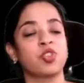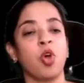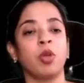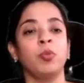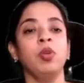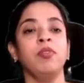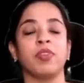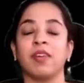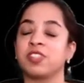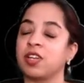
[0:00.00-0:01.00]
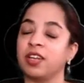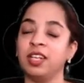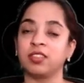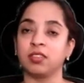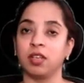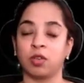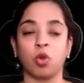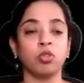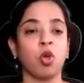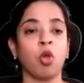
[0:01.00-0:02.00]
hormone. We have studied
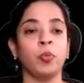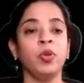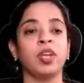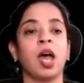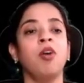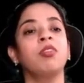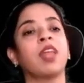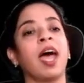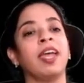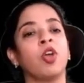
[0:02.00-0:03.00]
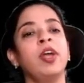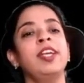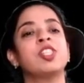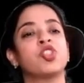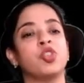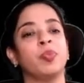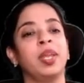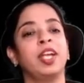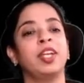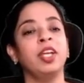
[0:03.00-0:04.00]
growth hormone, now thyroid
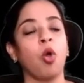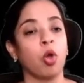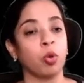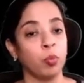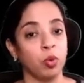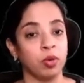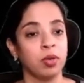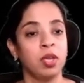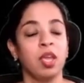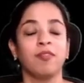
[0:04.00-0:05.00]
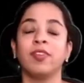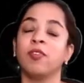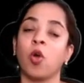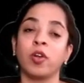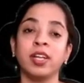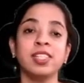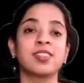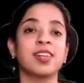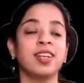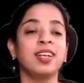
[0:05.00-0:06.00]
stimulating hormone. We have already
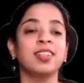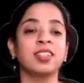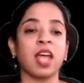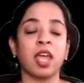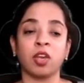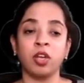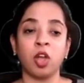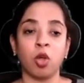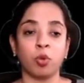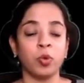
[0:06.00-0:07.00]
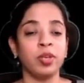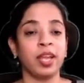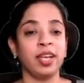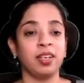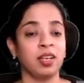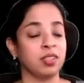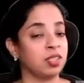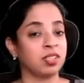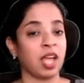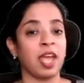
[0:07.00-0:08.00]
studied the thyroid hormone in uh,
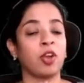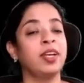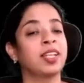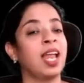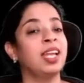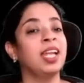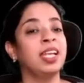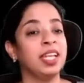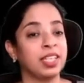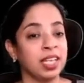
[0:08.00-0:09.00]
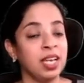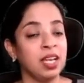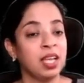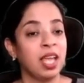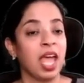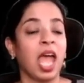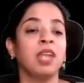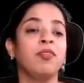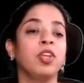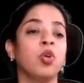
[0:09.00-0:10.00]
the thyroid gland in detail
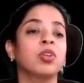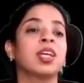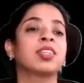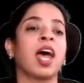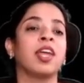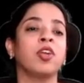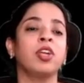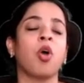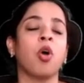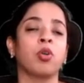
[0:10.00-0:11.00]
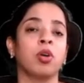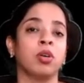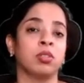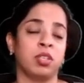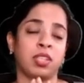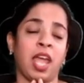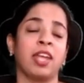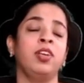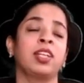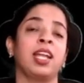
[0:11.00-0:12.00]
and we know the thyroid uh, the
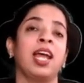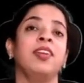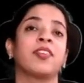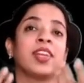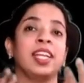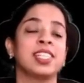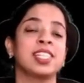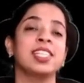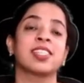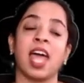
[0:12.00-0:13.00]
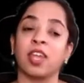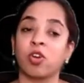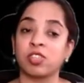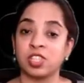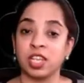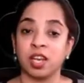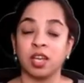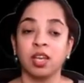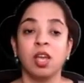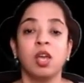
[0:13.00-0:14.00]
thyroid gland releases thyroxin.
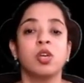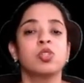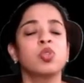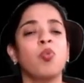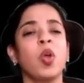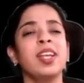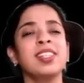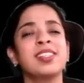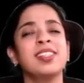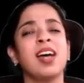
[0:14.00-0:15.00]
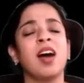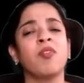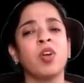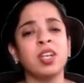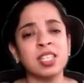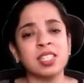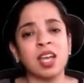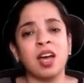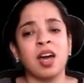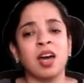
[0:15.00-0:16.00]
So what does the, what does
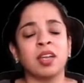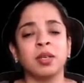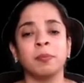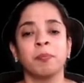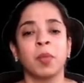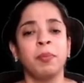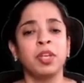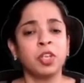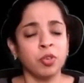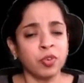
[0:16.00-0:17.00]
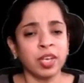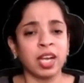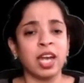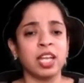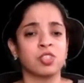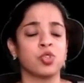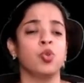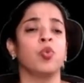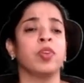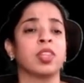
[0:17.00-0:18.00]
our uh, pituitary gland has to
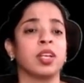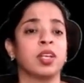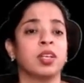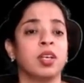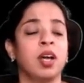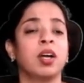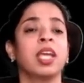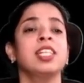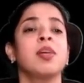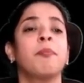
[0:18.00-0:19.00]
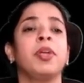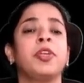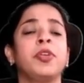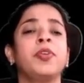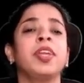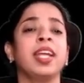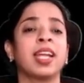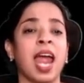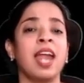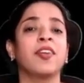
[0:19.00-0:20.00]
do with it? Okay, the pituitary
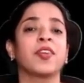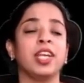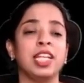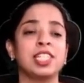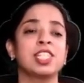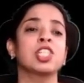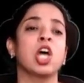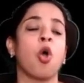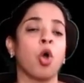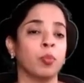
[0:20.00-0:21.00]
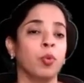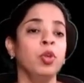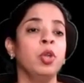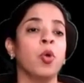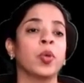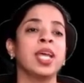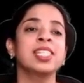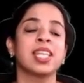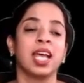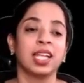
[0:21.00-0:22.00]
gland releases a hormone known
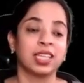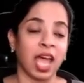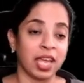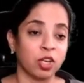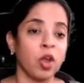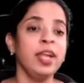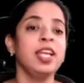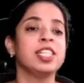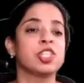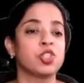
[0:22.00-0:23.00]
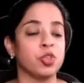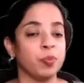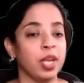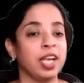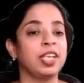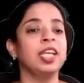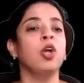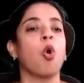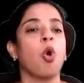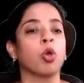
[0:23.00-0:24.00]
as thyroid
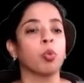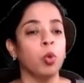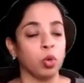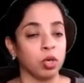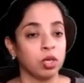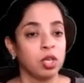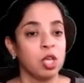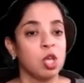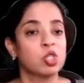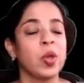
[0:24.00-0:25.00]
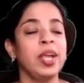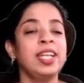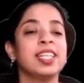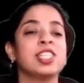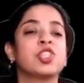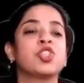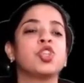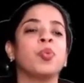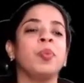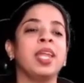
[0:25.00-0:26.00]
stimulating hormone. So it
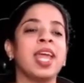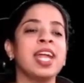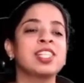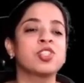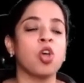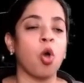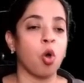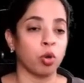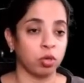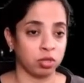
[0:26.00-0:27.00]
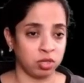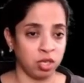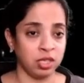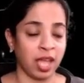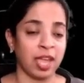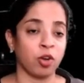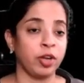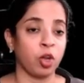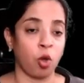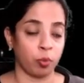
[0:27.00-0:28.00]
stimulates the, the
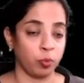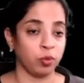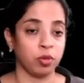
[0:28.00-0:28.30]
thyroid hormone.